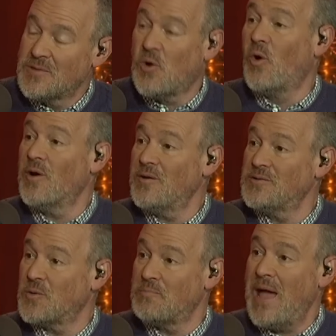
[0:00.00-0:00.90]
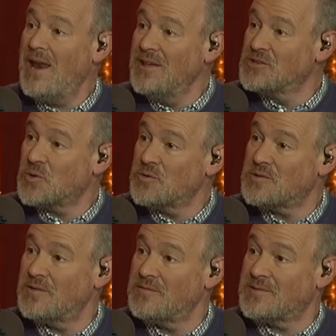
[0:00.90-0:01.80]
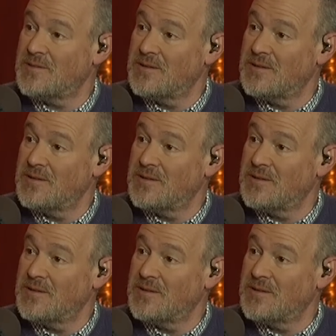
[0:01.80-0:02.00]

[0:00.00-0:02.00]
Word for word: quarters or pennies or to to